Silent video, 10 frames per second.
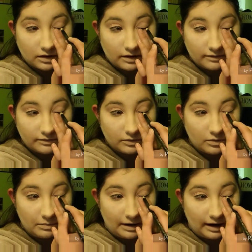I have to
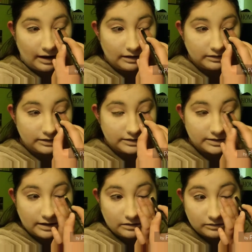hold my eyelids
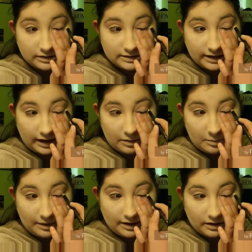down because I can't
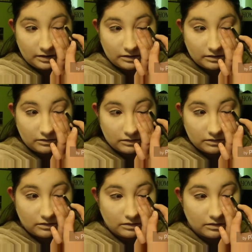wink.
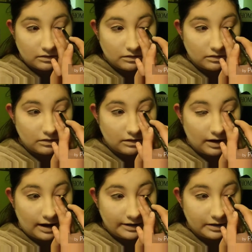
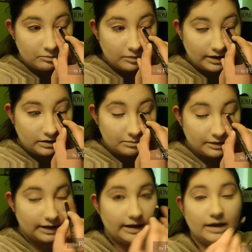I can wink, but
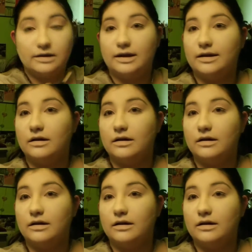I can't I